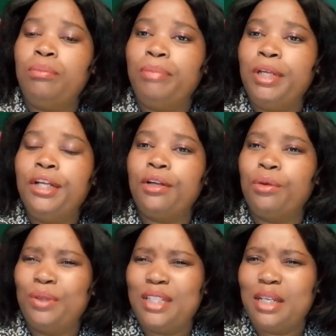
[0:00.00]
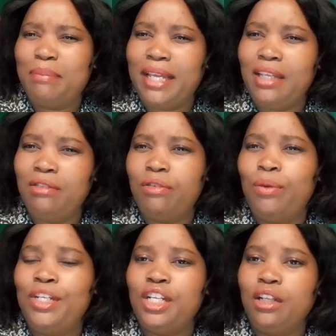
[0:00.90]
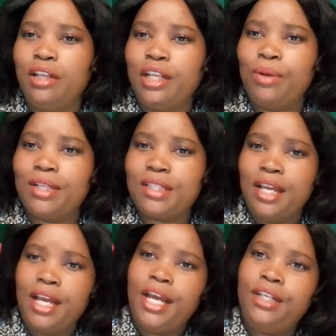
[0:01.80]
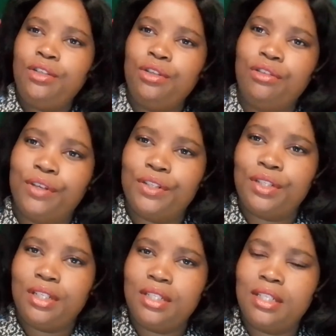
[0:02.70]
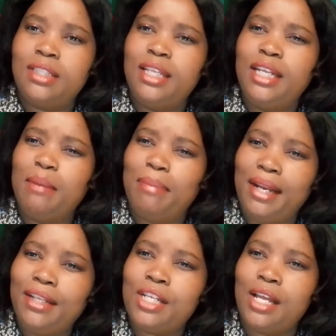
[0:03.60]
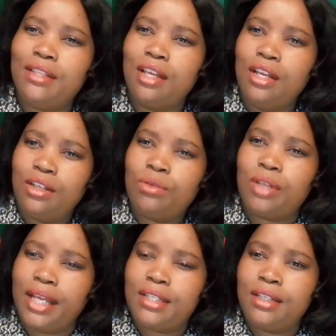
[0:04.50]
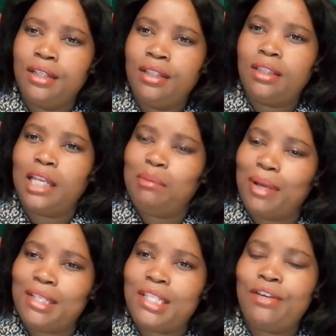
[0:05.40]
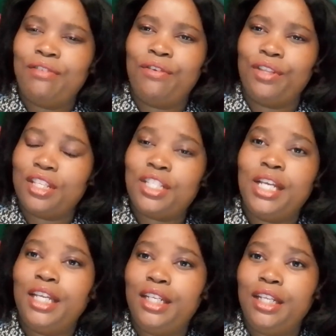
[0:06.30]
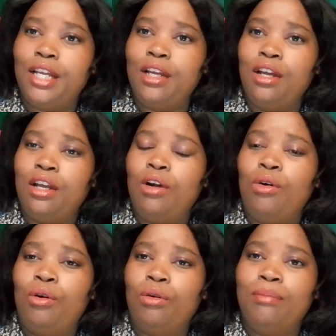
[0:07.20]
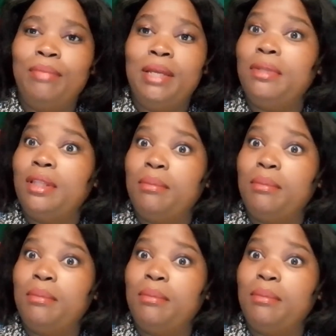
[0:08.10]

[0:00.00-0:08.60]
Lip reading: being recruited by influential networks at universities, and standing a better chance to get that bursary for the second year, or maybe